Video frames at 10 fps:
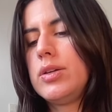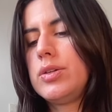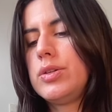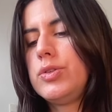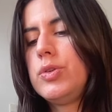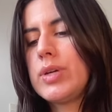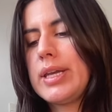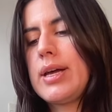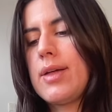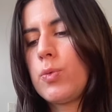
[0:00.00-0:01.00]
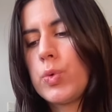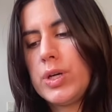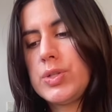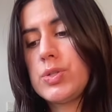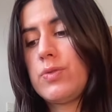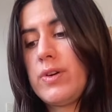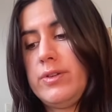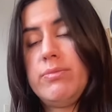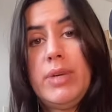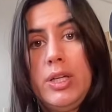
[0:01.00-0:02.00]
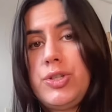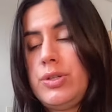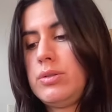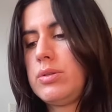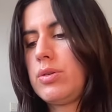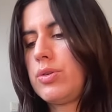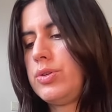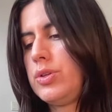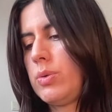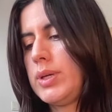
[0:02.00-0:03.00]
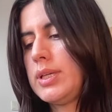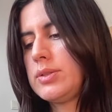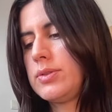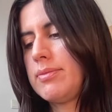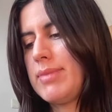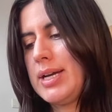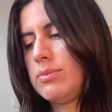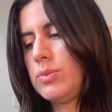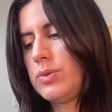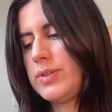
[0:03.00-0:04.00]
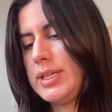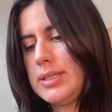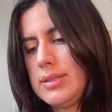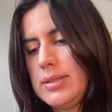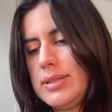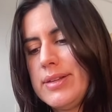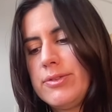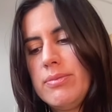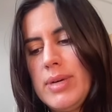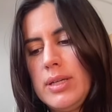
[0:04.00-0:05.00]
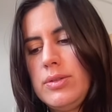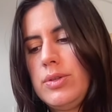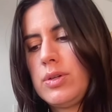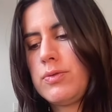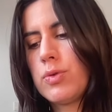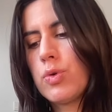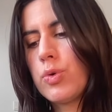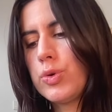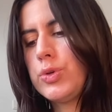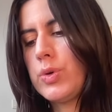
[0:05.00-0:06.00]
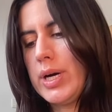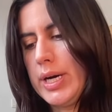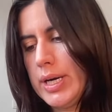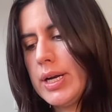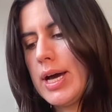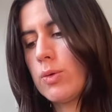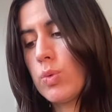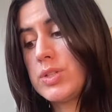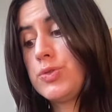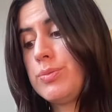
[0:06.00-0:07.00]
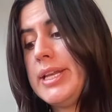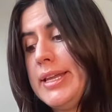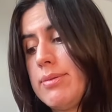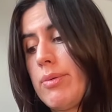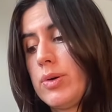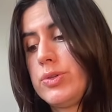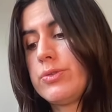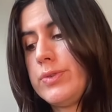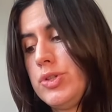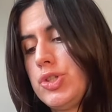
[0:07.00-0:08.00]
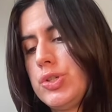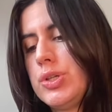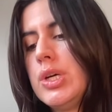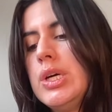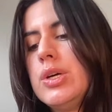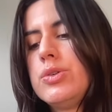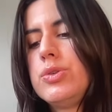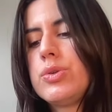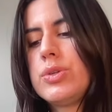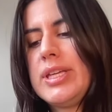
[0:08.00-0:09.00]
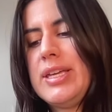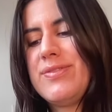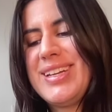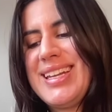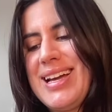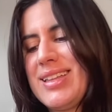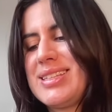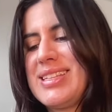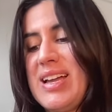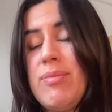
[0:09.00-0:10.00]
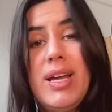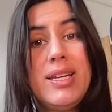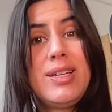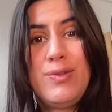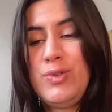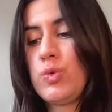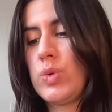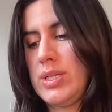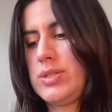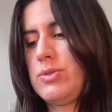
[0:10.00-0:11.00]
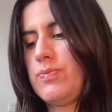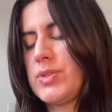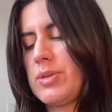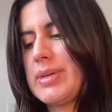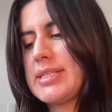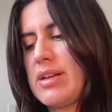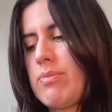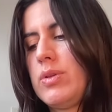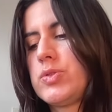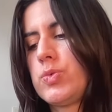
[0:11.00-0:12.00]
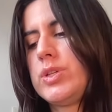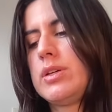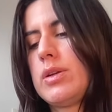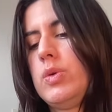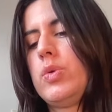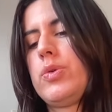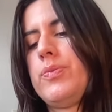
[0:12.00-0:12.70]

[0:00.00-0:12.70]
you can add words of affirmation or knowing to the mind movie that remind you of who you are and what you believe about your future. You could even add a timeline if you want to. Some examples would include: